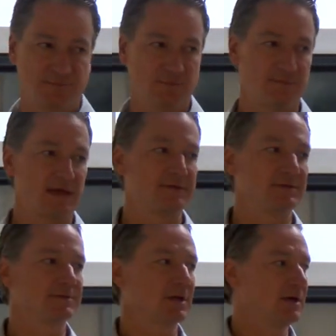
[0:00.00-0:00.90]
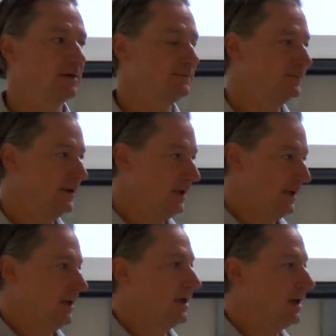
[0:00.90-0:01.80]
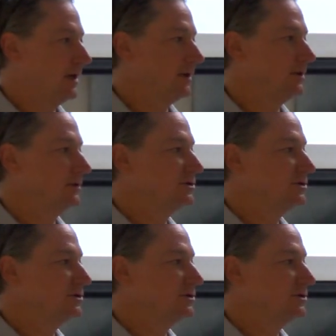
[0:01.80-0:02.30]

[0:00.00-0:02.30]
different methods of uh,